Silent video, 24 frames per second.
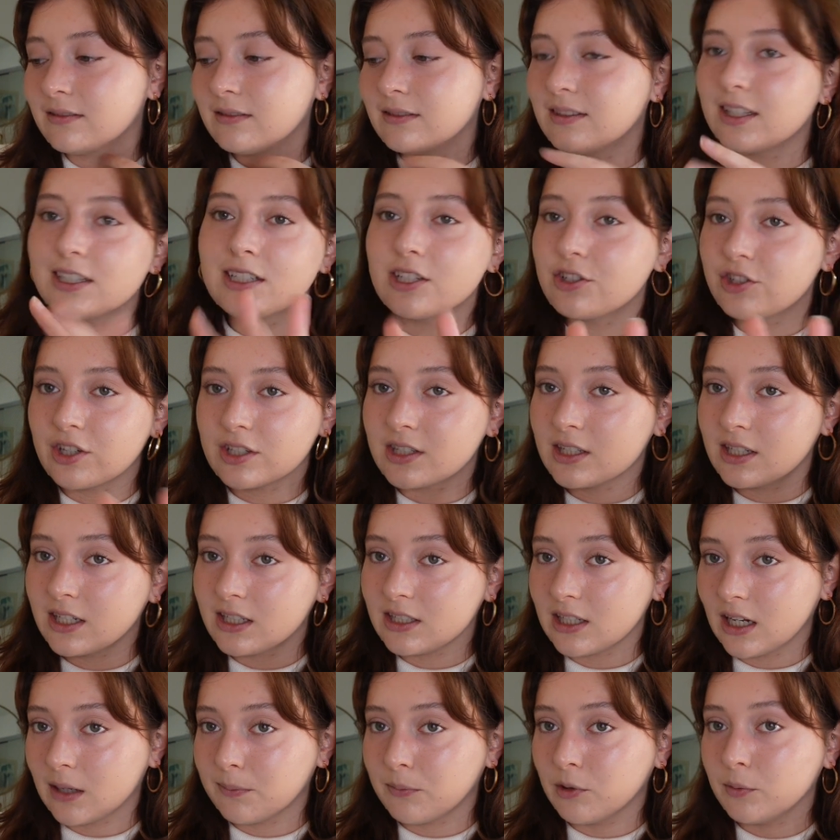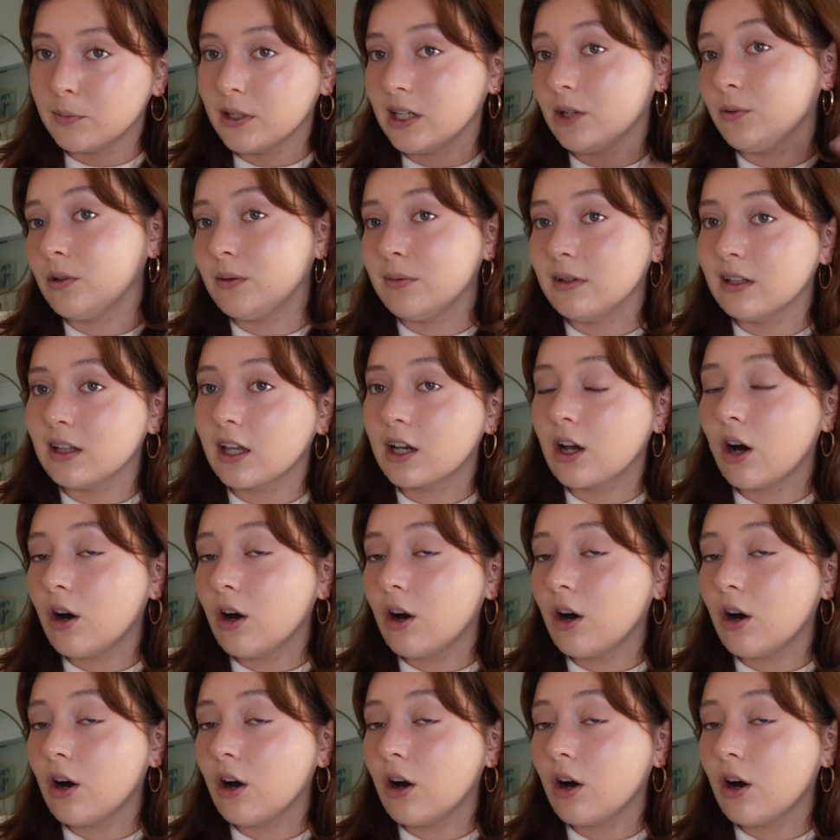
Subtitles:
this is just an example, but it would be like,